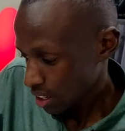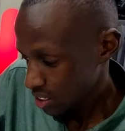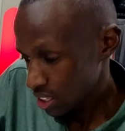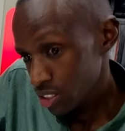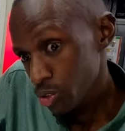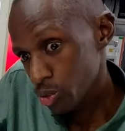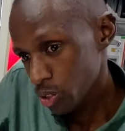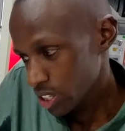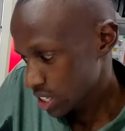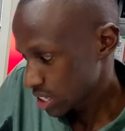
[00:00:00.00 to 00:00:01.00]
Just to
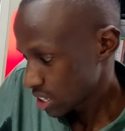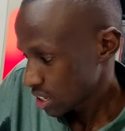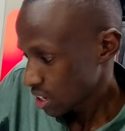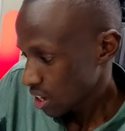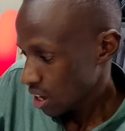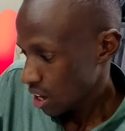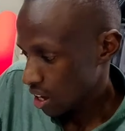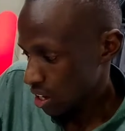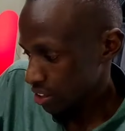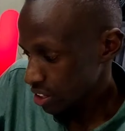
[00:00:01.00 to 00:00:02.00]
note,
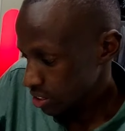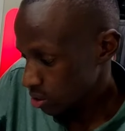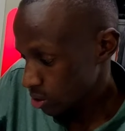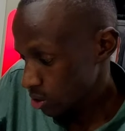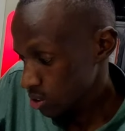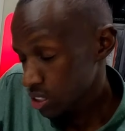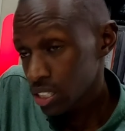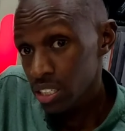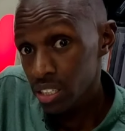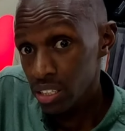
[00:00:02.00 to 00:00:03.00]
this Godox
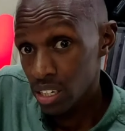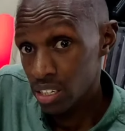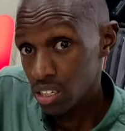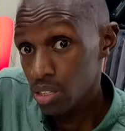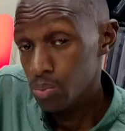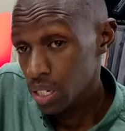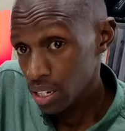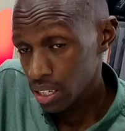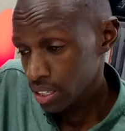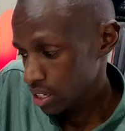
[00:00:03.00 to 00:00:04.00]
TT600 speed
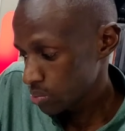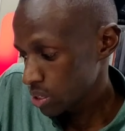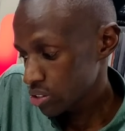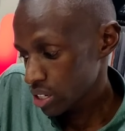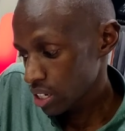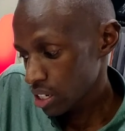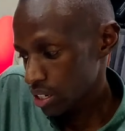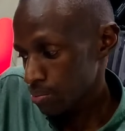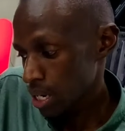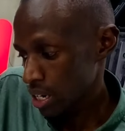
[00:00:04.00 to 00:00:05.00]
light can be
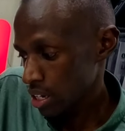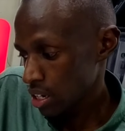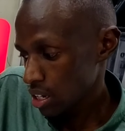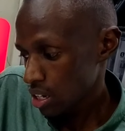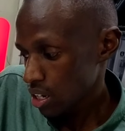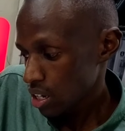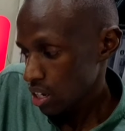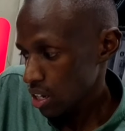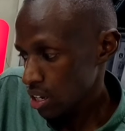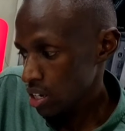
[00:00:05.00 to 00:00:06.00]
triggered by
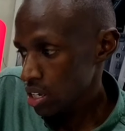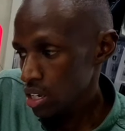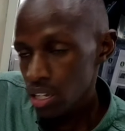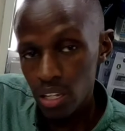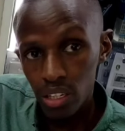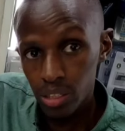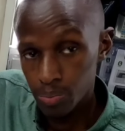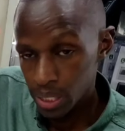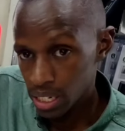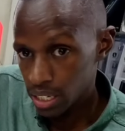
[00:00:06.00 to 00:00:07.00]
any
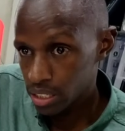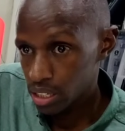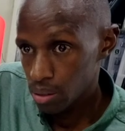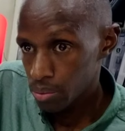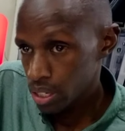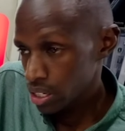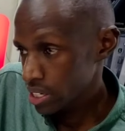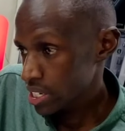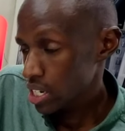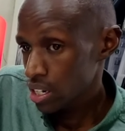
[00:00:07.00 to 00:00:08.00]
speed light, be
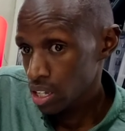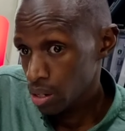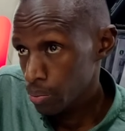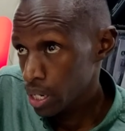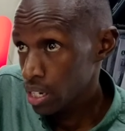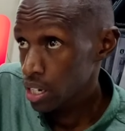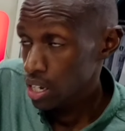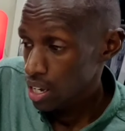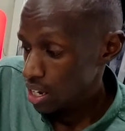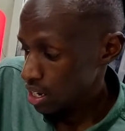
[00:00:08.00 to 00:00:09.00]
it another brand
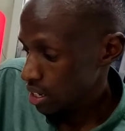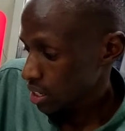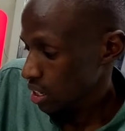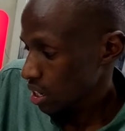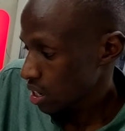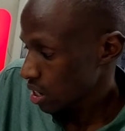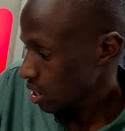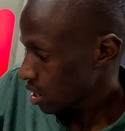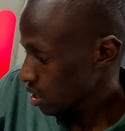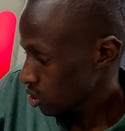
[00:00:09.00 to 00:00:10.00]
like
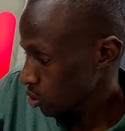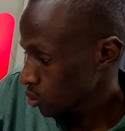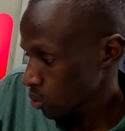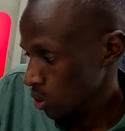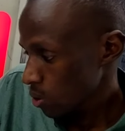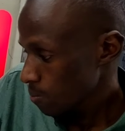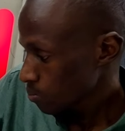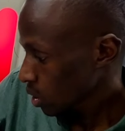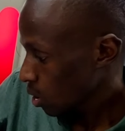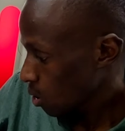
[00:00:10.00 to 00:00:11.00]
Yongnuo
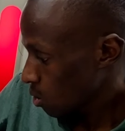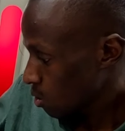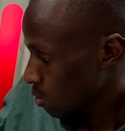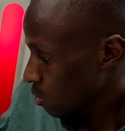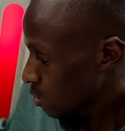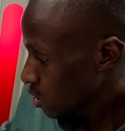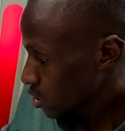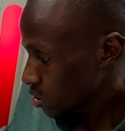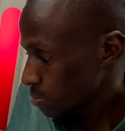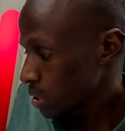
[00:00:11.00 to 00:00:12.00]
or
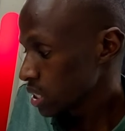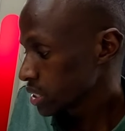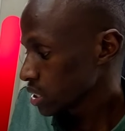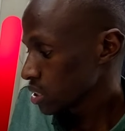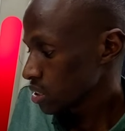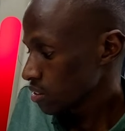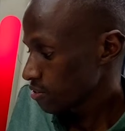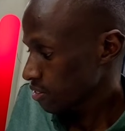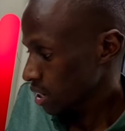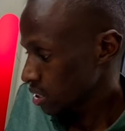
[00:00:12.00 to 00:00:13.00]
your built-in
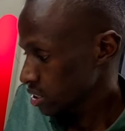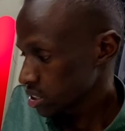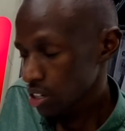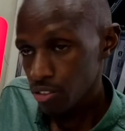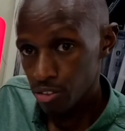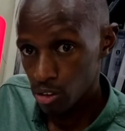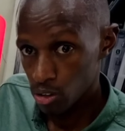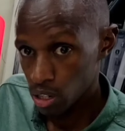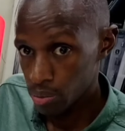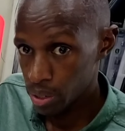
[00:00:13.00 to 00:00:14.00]
flash for
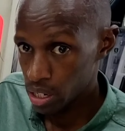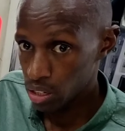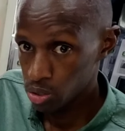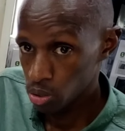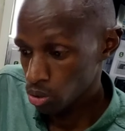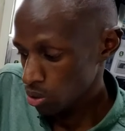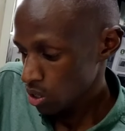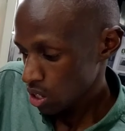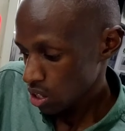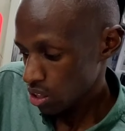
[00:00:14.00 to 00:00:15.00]
camera. So
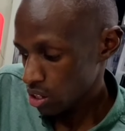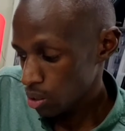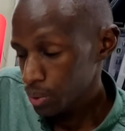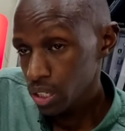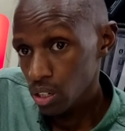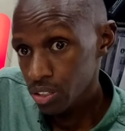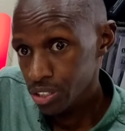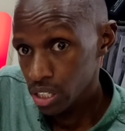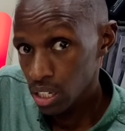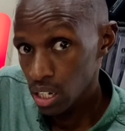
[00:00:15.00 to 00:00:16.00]
the optical
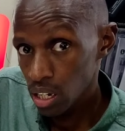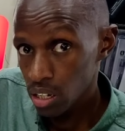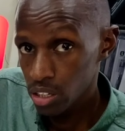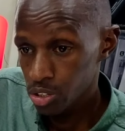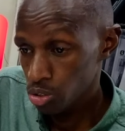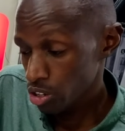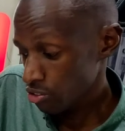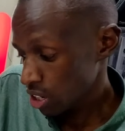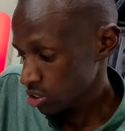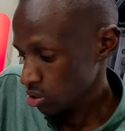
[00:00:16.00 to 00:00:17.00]
trigger is
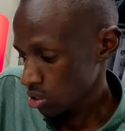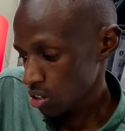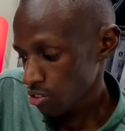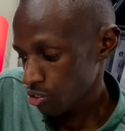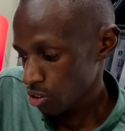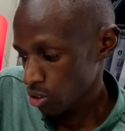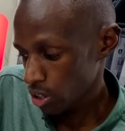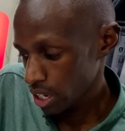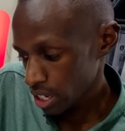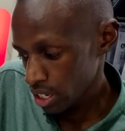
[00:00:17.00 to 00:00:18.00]
universal for
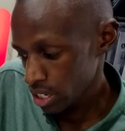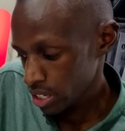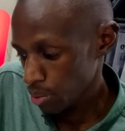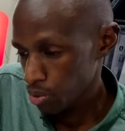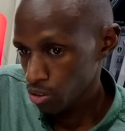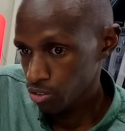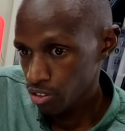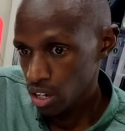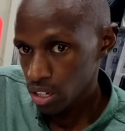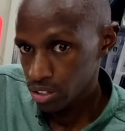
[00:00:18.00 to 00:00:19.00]
any type of
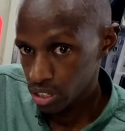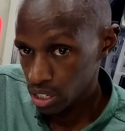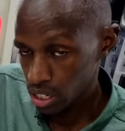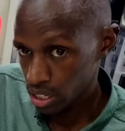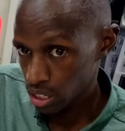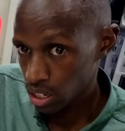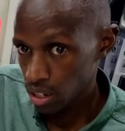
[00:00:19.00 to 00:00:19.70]
triggering.